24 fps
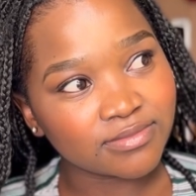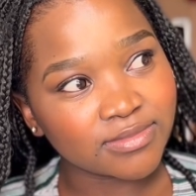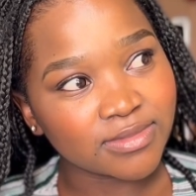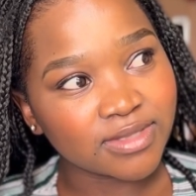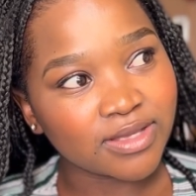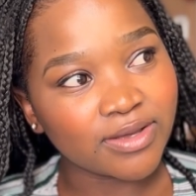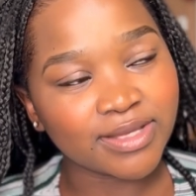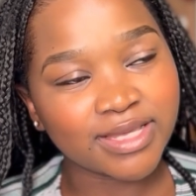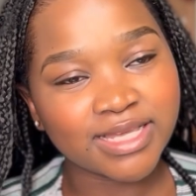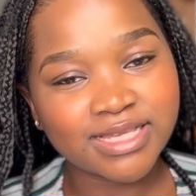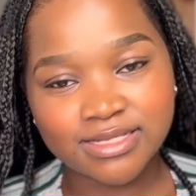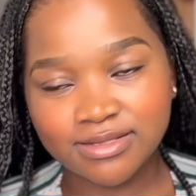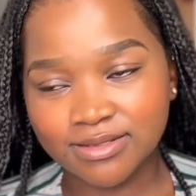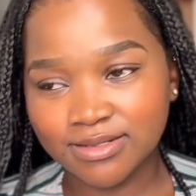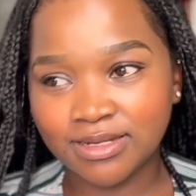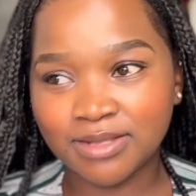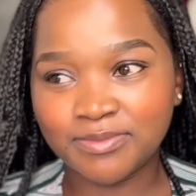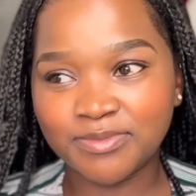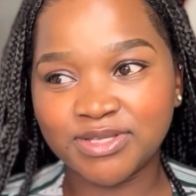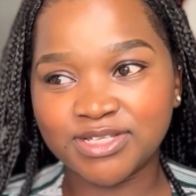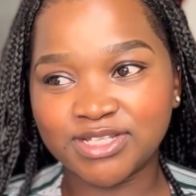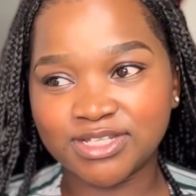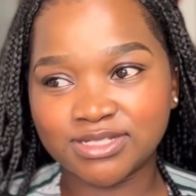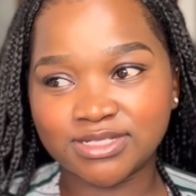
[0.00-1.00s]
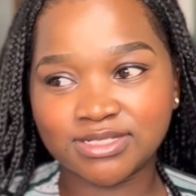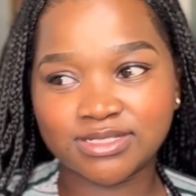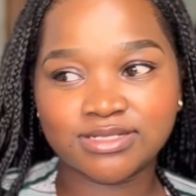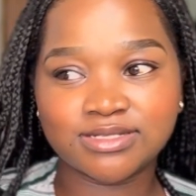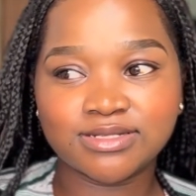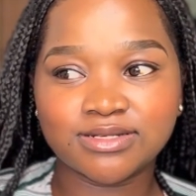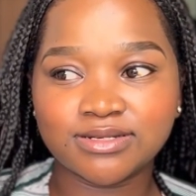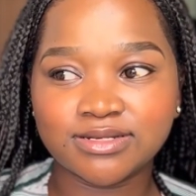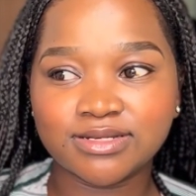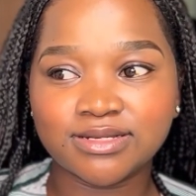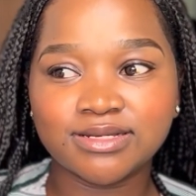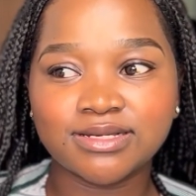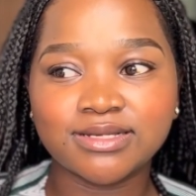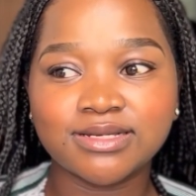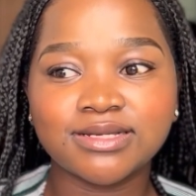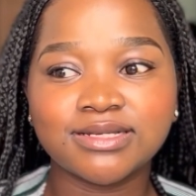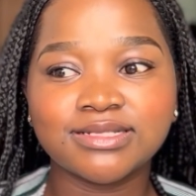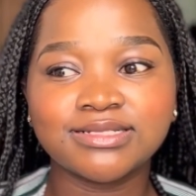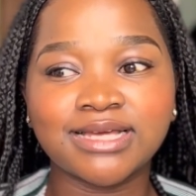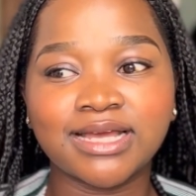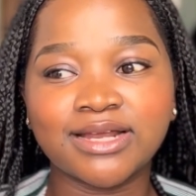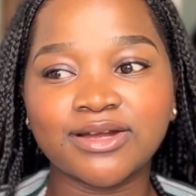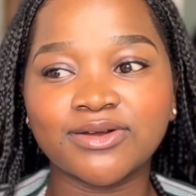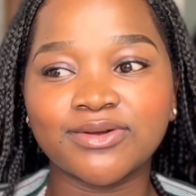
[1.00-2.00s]
okay, let me just
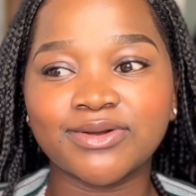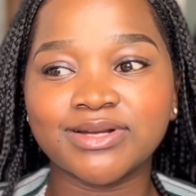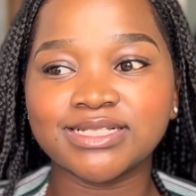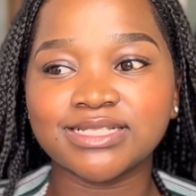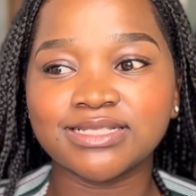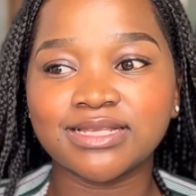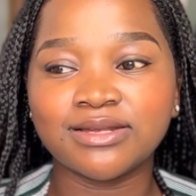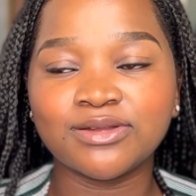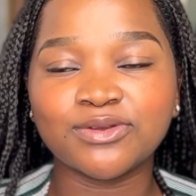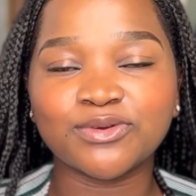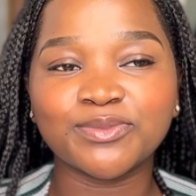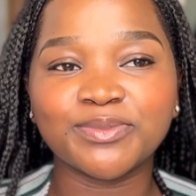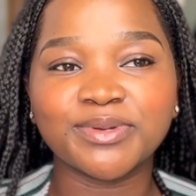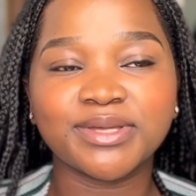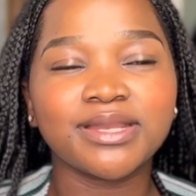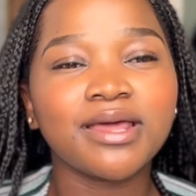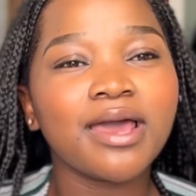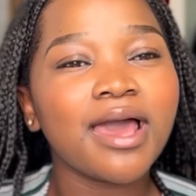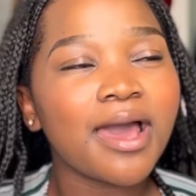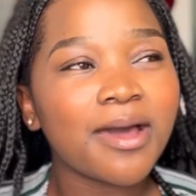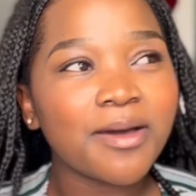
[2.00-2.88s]
digress a little bit.